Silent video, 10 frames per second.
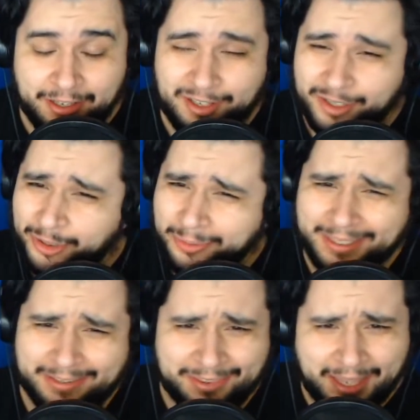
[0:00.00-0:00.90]
Doing
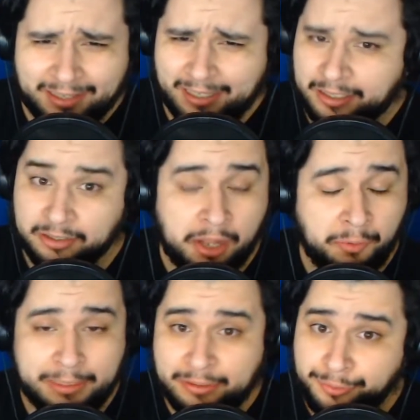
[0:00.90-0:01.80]
that, like not only
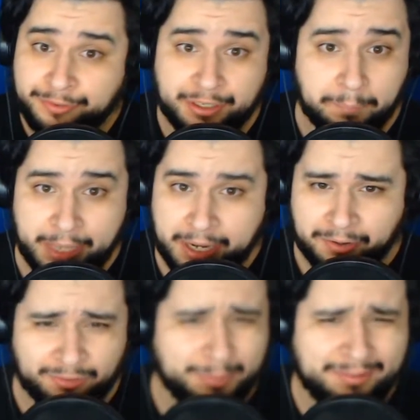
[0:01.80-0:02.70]
losing your parents,
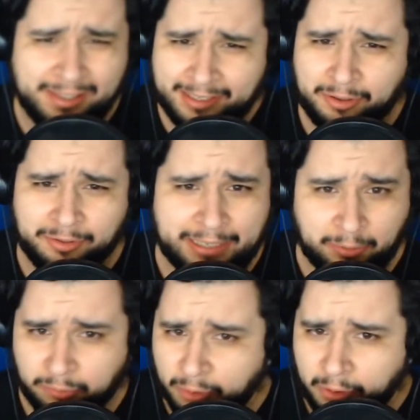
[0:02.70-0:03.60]
but taking on that
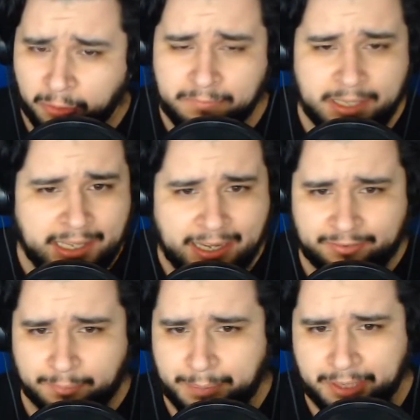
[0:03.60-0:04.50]
role as a
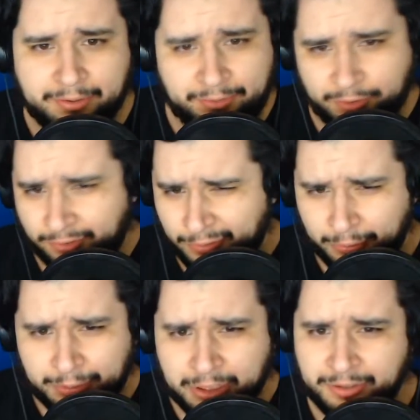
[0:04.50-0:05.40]
parent to your two
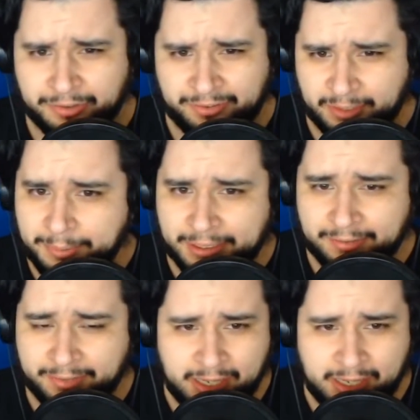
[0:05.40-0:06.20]
younger siblings,